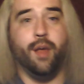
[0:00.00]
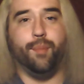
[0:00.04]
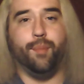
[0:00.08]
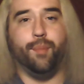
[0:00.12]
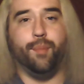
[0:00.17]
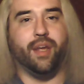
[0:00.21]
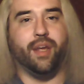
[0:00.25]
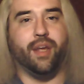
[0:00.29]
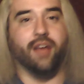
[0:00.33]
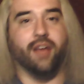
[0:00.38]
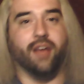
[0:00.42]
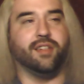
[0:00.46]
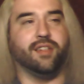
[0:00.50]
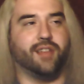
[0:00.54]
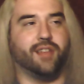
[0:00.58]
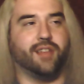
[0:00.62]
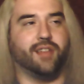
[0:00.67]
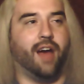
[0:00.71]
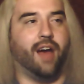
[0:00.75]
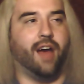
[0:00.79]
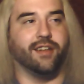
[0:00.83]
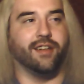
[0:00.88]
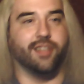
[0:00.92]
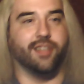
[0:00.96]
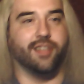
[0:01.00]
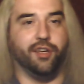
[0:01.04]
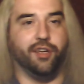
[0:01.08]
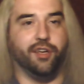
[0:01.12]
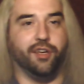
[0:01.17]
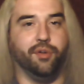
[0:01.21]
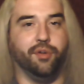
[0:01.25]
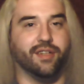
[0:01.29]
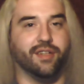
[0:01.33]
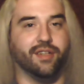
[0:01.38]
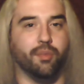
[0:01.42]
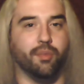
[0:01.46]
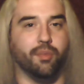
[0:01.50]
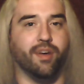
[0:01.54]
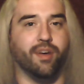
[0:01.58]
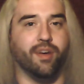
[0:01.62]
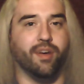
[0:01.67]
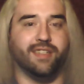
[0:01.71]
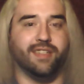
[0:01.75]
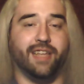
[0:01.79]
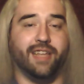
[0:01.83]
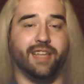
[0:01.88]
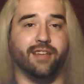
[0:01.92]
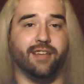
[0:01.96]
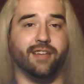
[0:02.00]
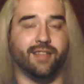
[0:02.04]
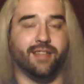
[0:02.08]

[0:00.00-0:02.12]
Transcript: because honestly, who doesn't want to see